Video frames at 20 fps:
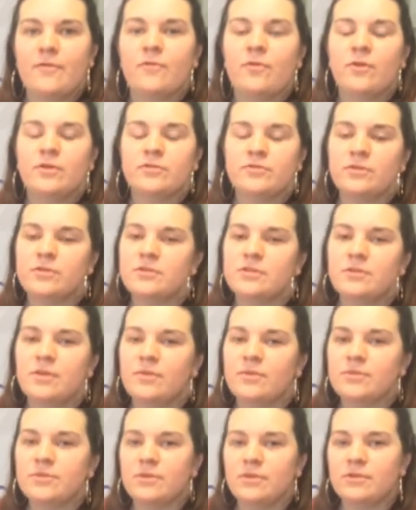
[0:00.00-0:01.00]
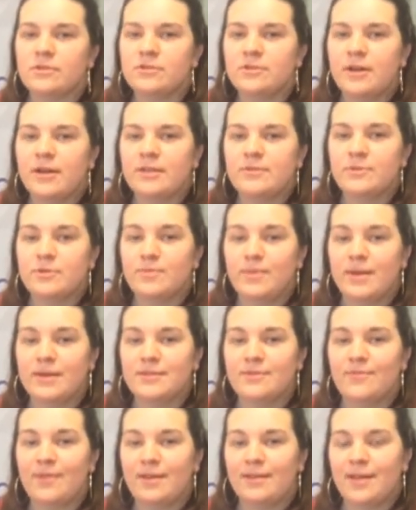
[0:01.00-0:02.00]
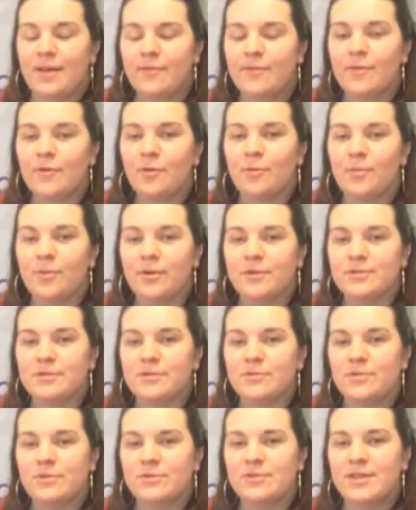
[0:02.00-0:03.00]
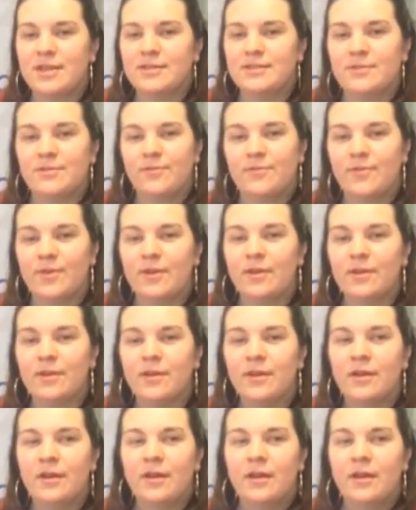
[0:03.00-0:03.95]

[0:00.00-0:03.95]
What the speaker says: everyone's on 0 hours contracts, which makes it very difficult because there's a real sense of fear